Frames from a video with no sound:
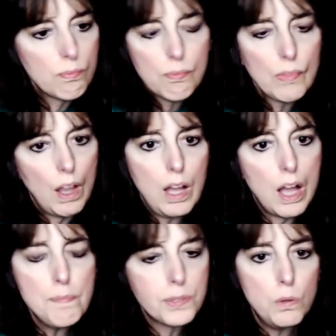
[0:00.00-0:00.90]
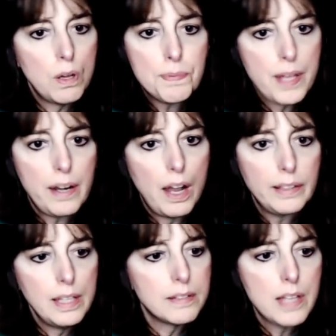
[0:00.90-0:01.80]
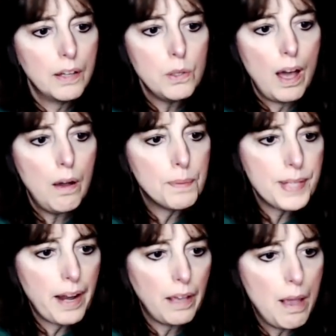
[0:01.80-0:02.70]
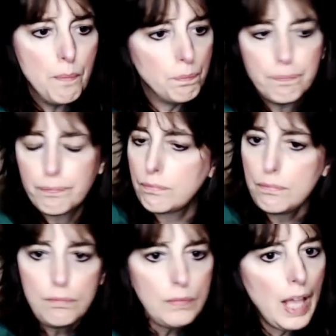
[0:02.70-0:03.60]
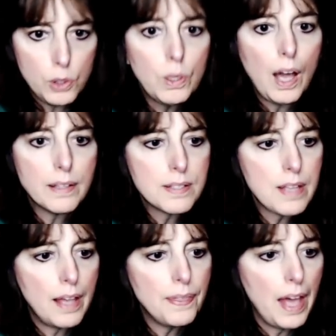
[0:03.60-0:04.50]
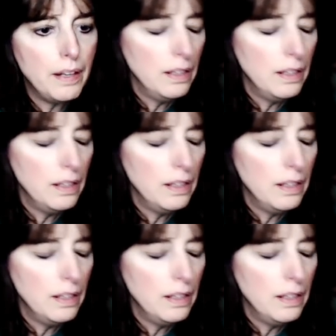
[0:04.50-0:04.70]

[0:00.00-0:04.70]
I'm so upset. I can't tell you how upset I am that you guys said that